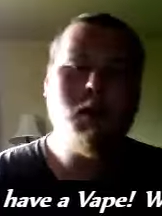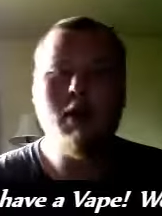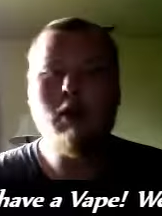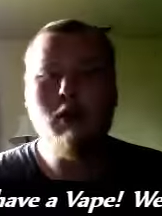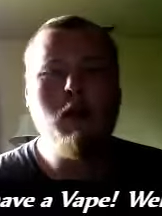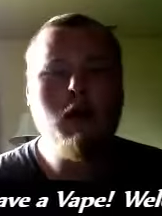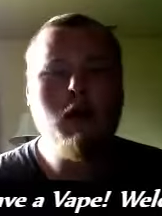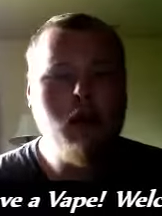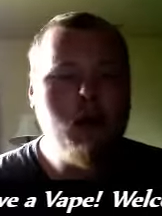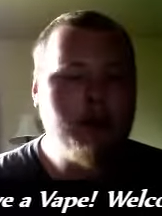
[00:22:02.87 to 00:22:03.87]
it, you
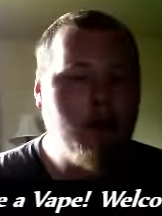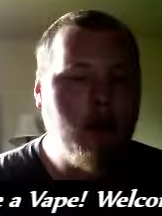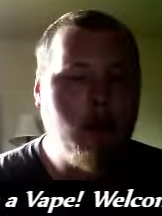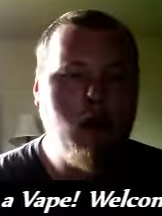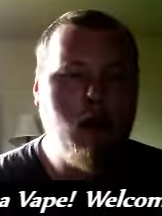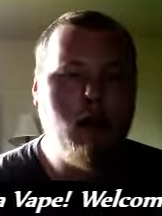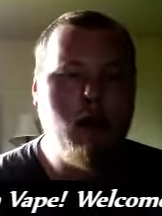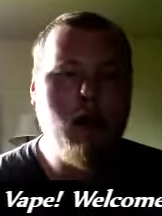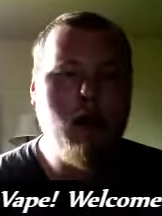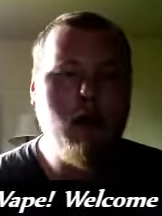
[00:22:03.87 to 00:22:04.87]
know, and
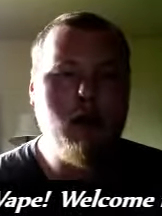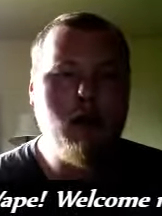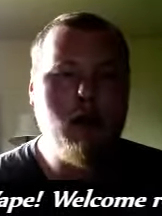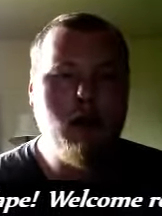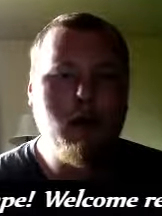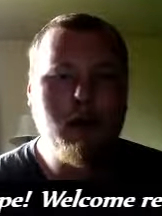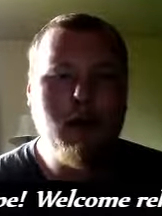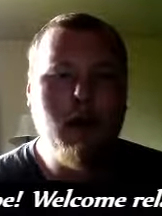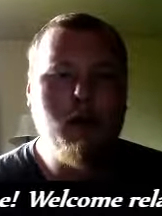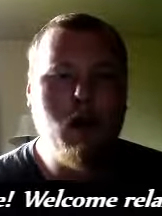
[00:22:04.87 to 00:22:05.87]
save on, you
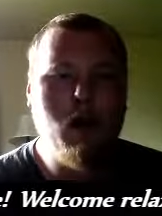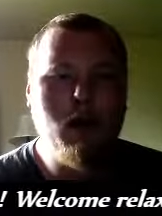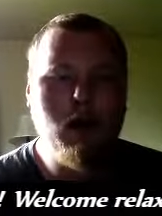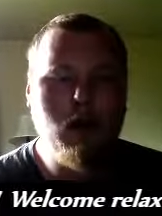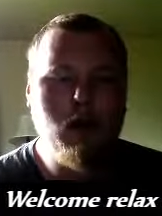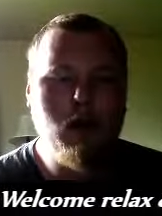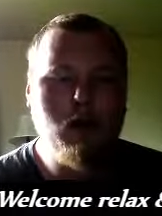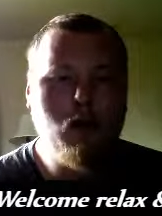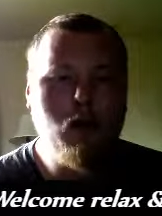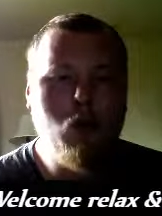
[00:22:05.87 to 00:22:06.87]
know, coils,
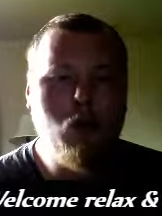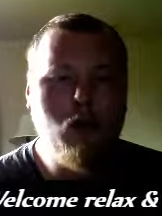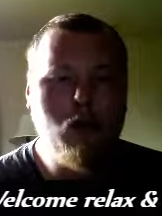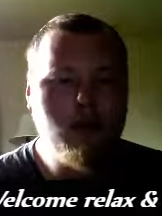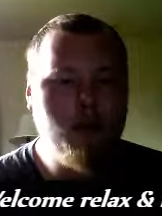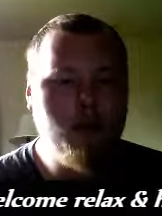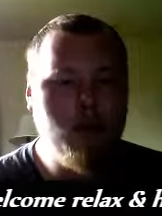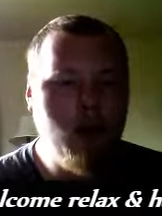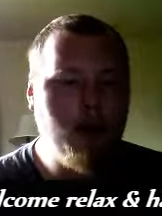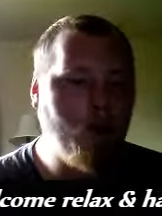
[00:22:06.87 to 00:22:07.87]
but
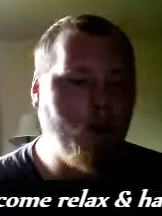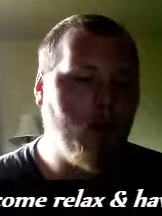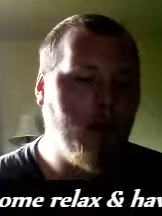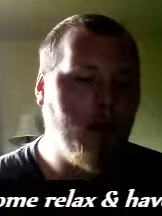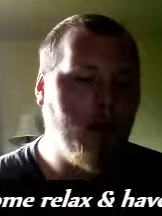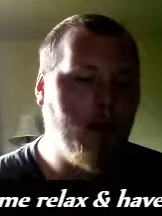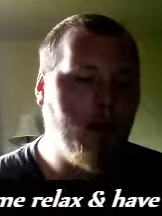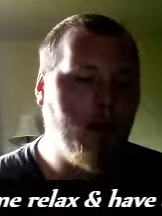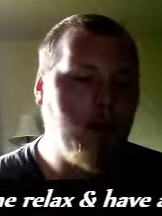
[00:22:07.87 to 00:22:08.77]
thing's too big.